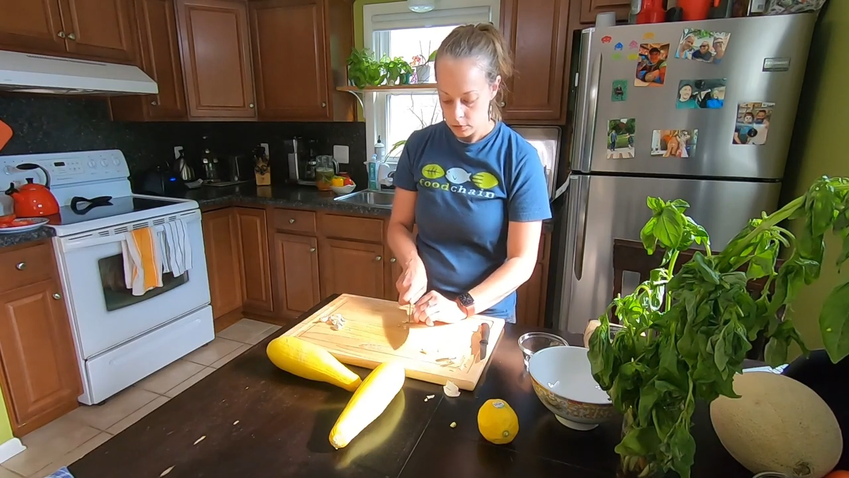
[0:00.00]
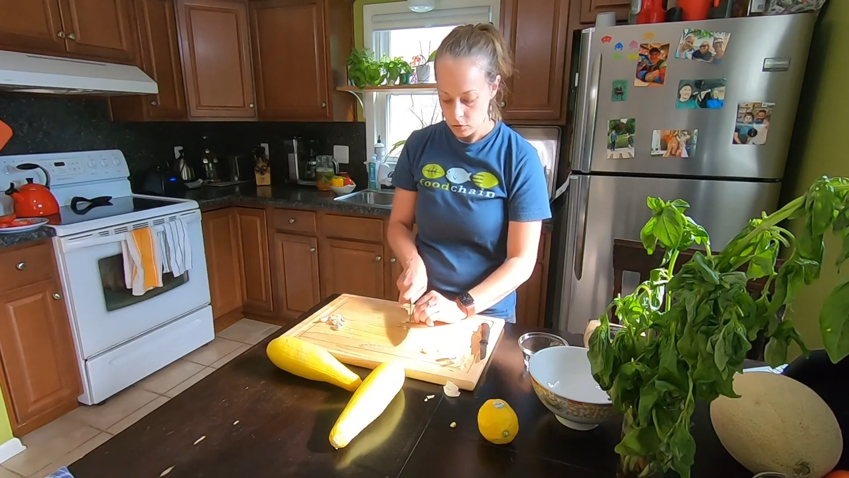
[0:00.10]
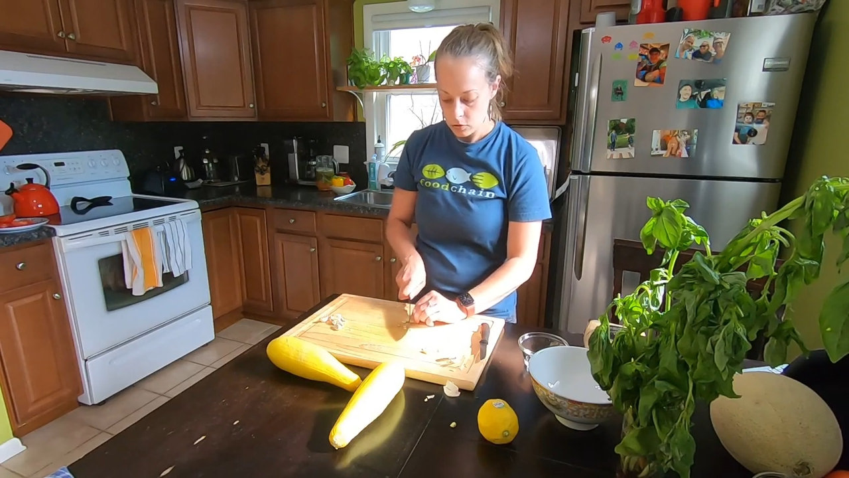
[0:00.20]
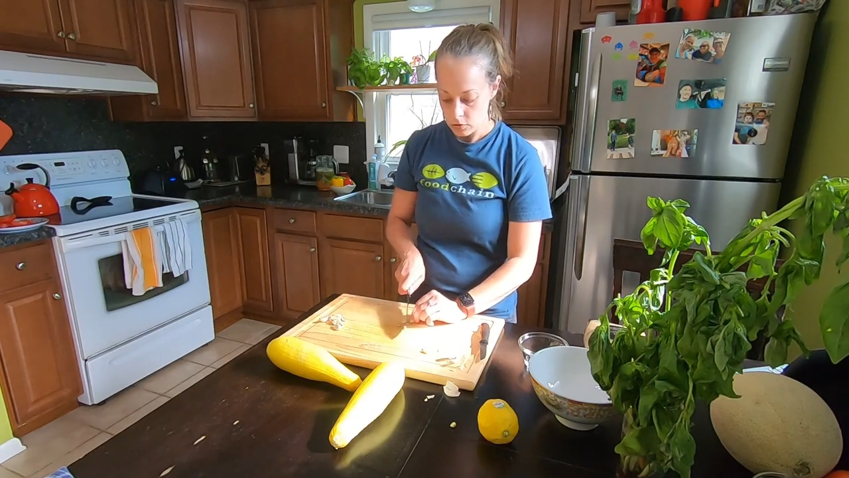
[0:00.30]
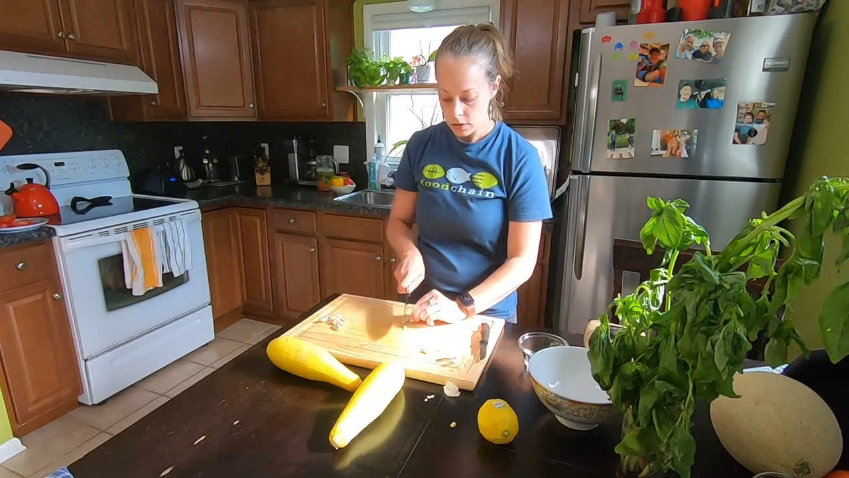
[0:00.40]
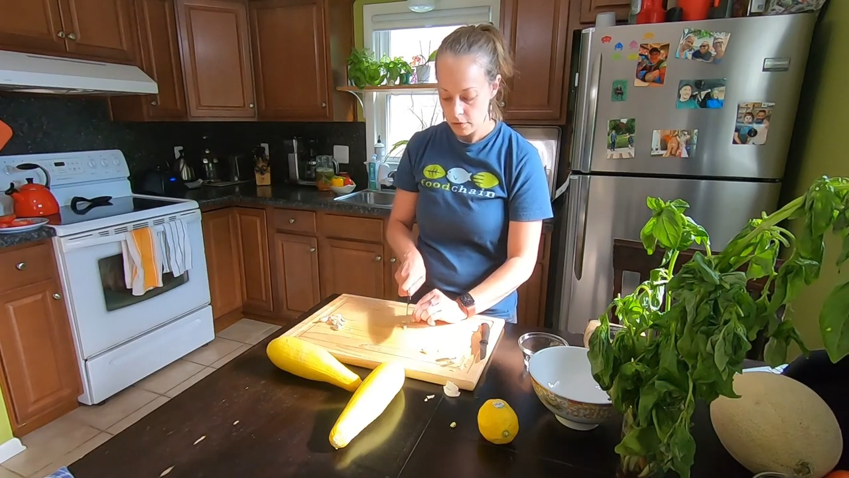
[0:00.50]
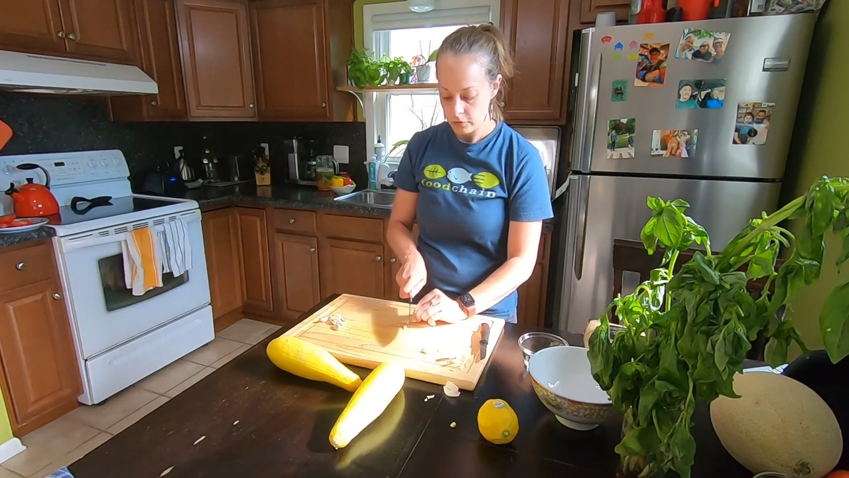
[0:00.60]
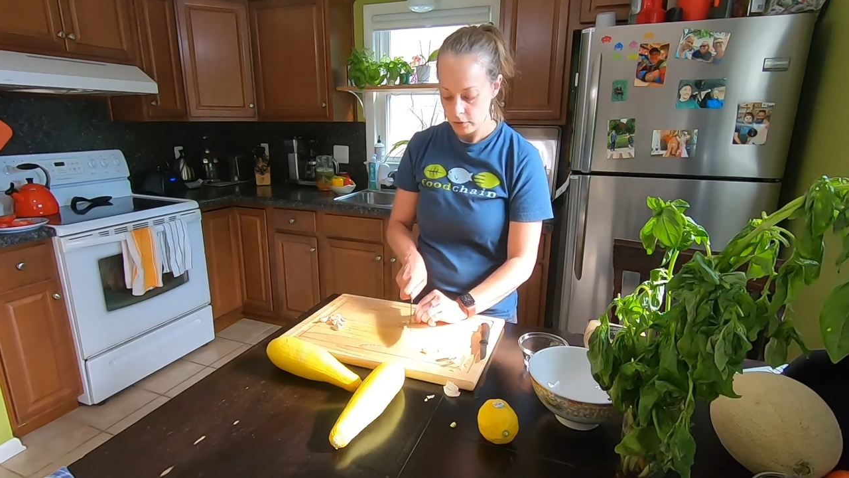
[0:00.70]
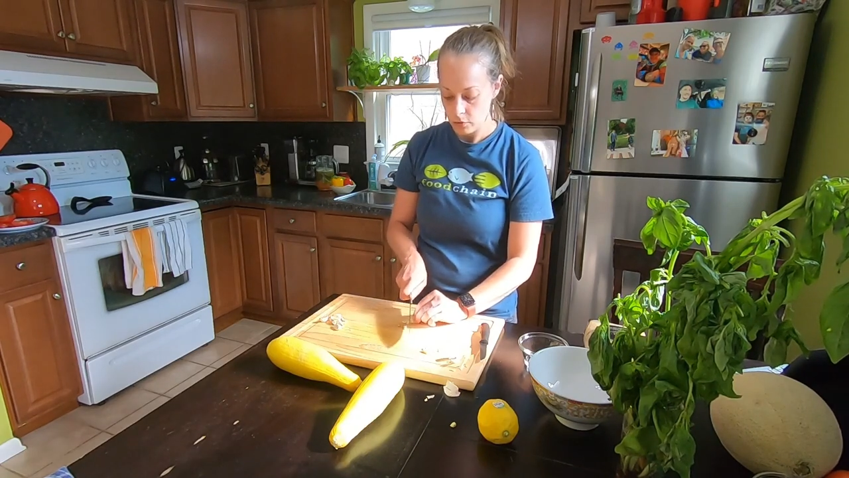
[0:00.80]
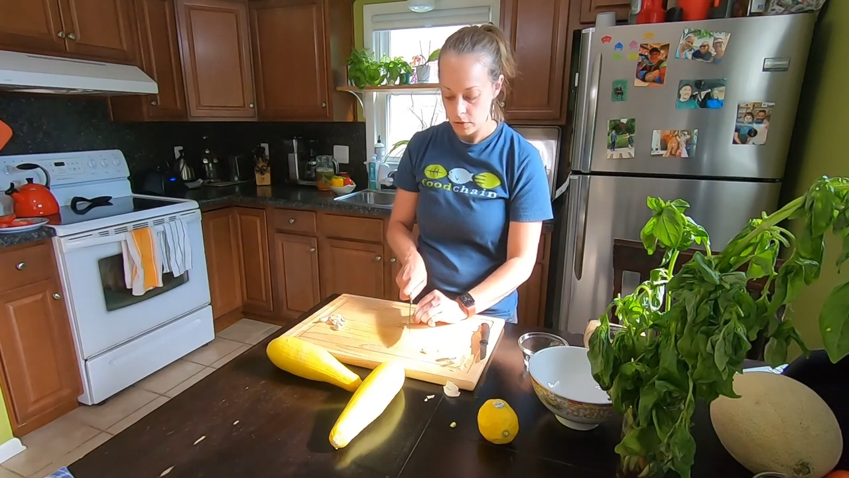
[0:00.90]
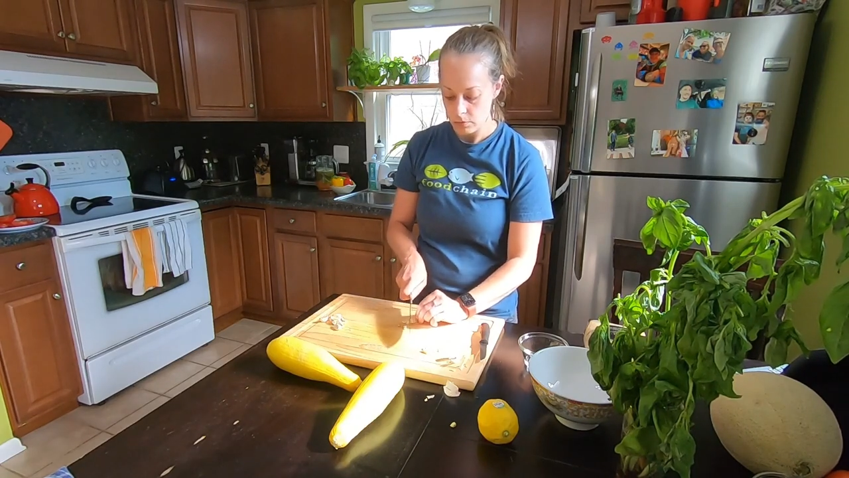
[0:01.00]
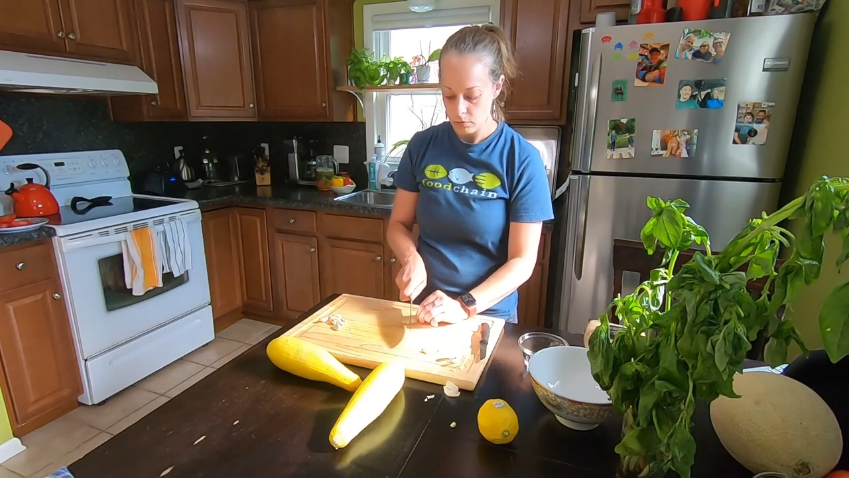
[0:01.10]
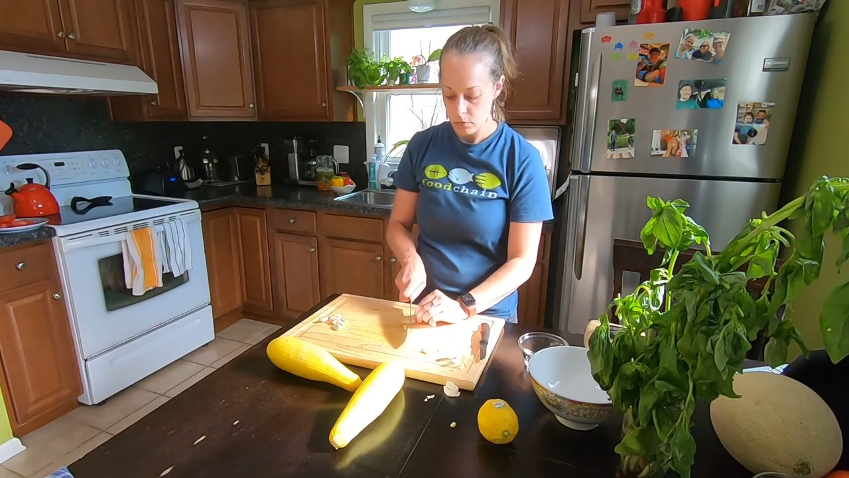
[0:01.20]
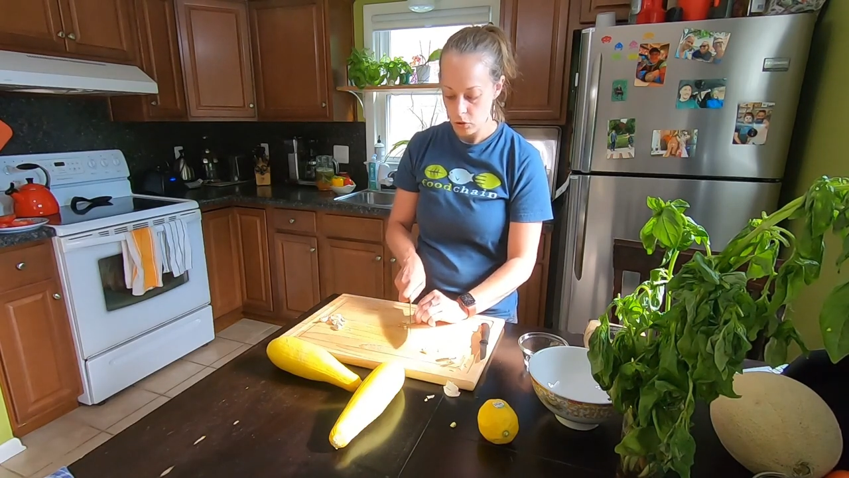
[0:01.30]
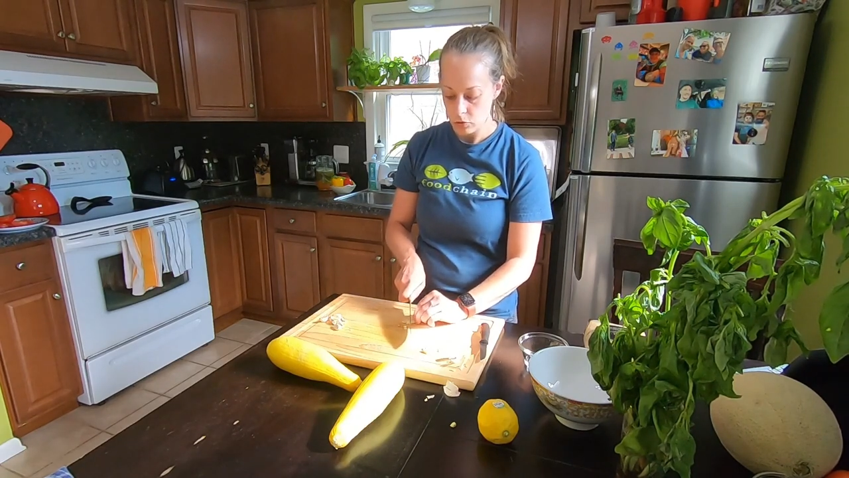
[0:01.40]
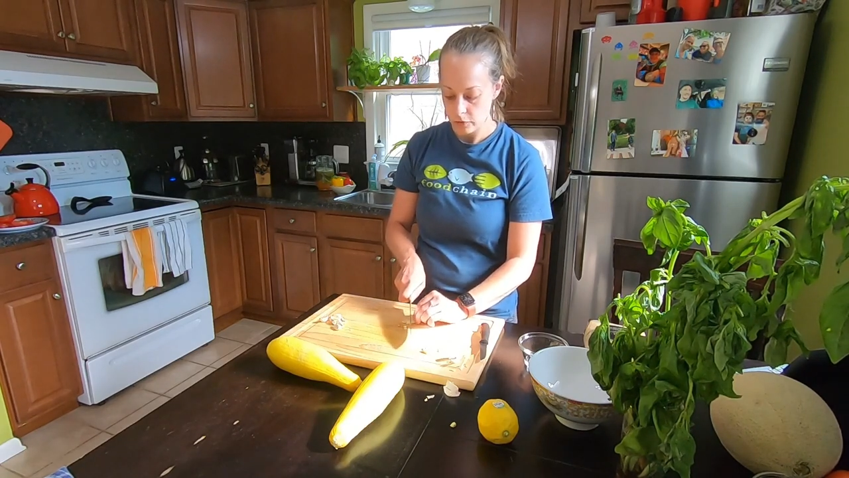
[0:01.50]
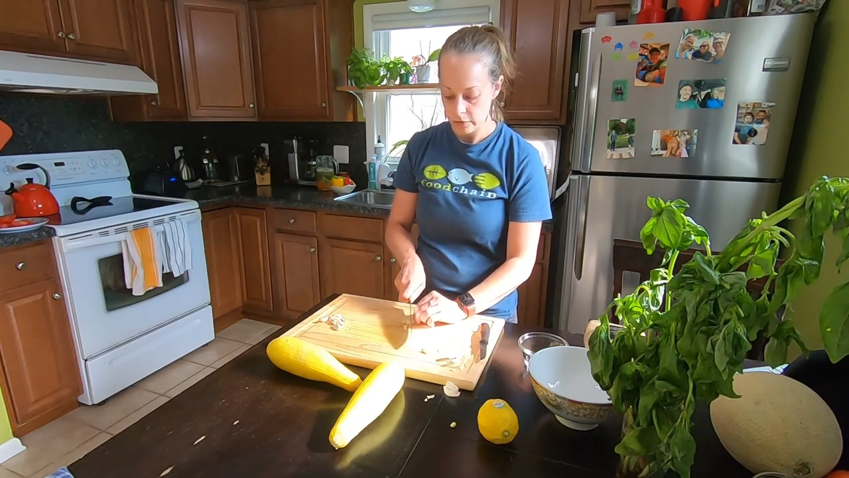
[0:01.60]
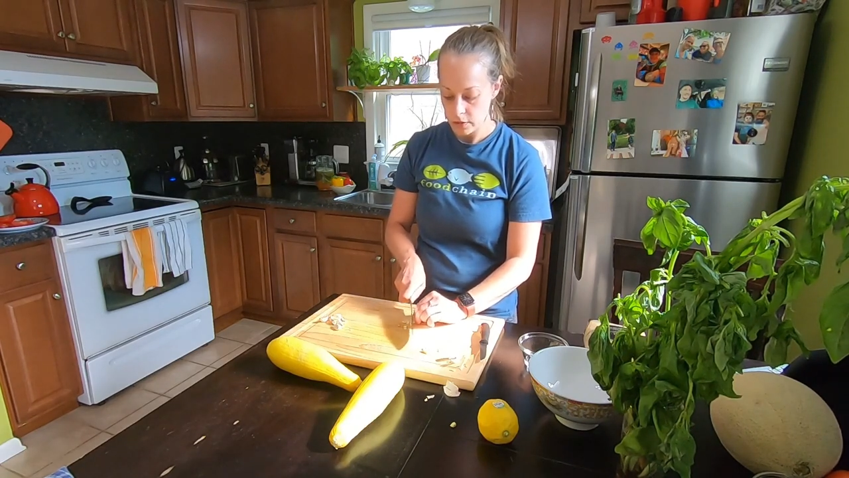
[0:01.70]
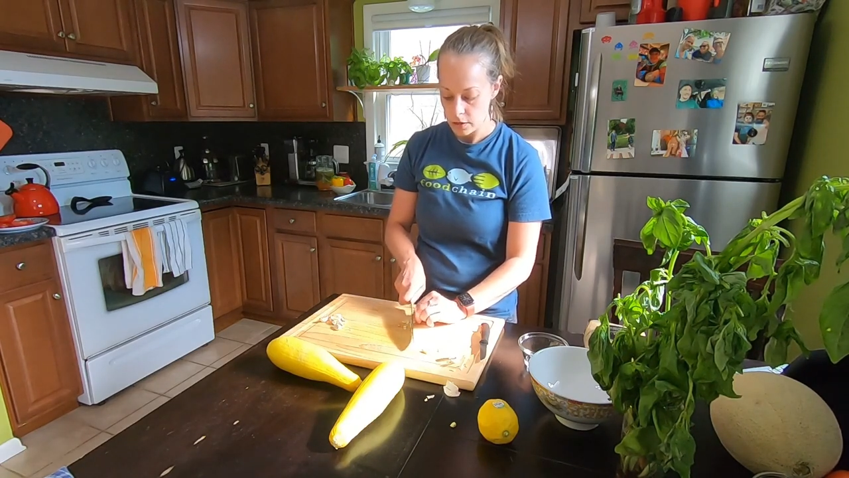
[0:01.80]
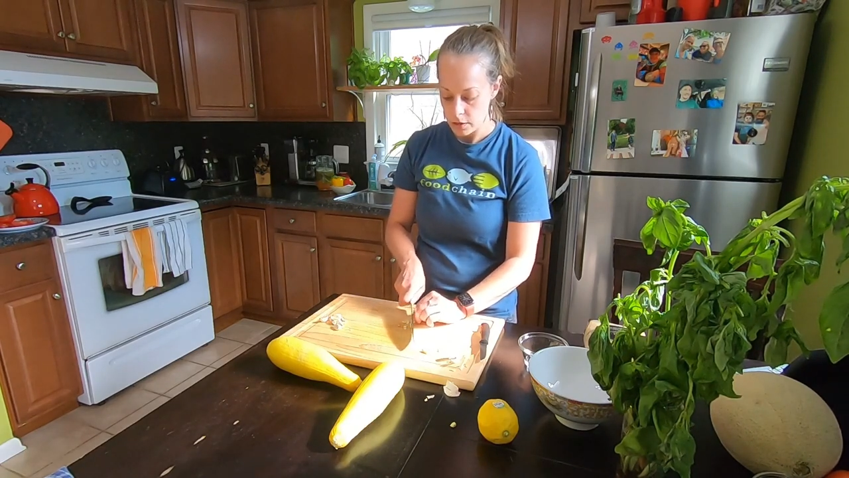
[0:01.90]
So you definitely want to
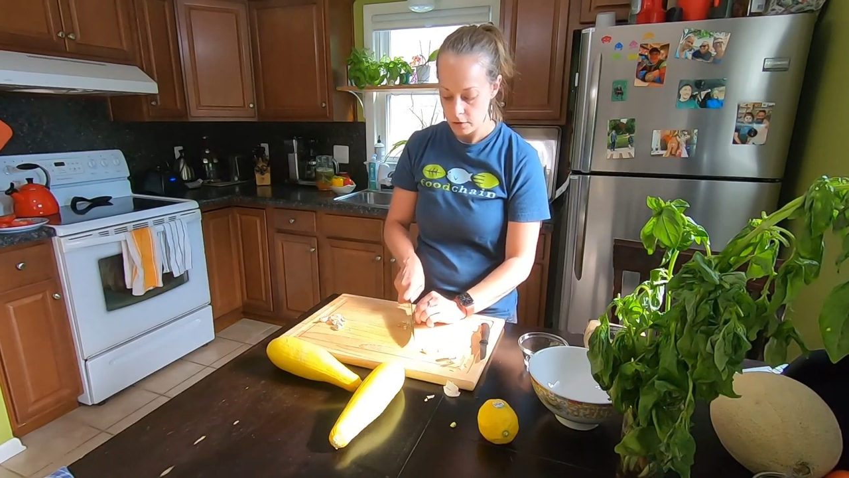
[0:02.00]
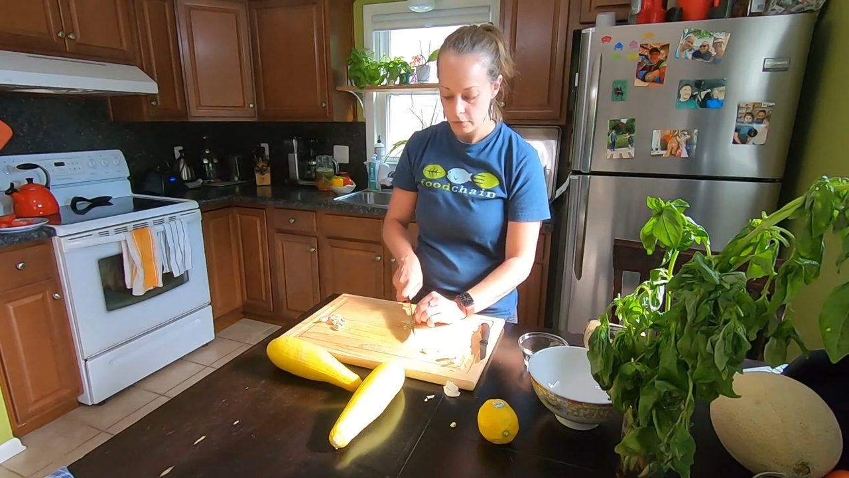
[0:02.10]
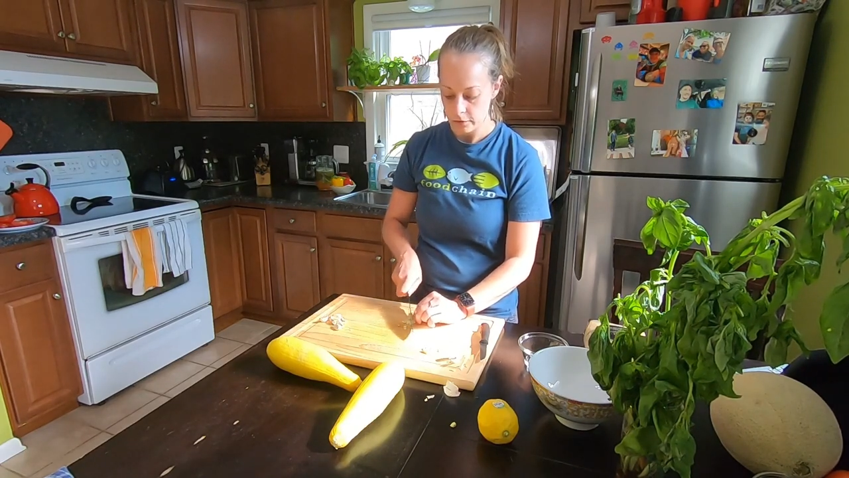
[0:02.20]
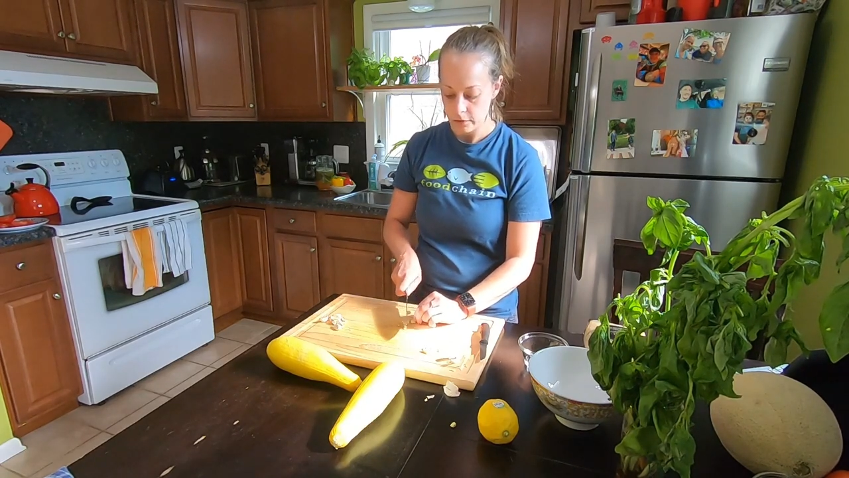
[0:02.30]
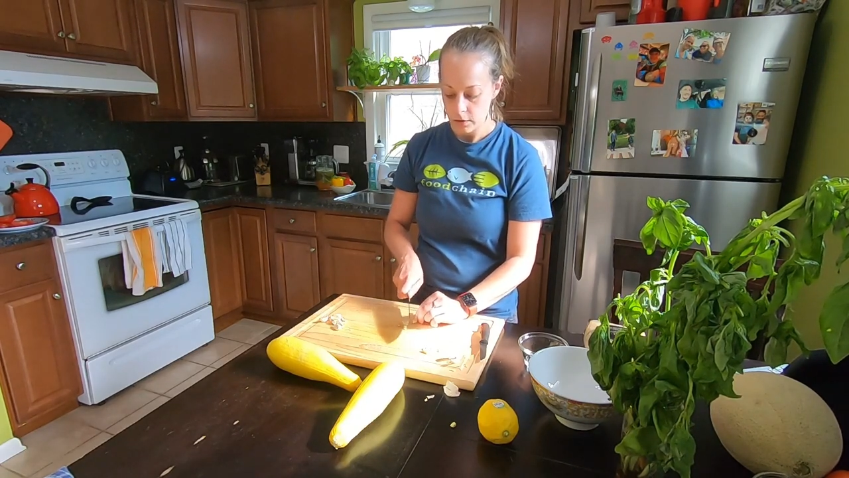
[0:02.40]
move the knife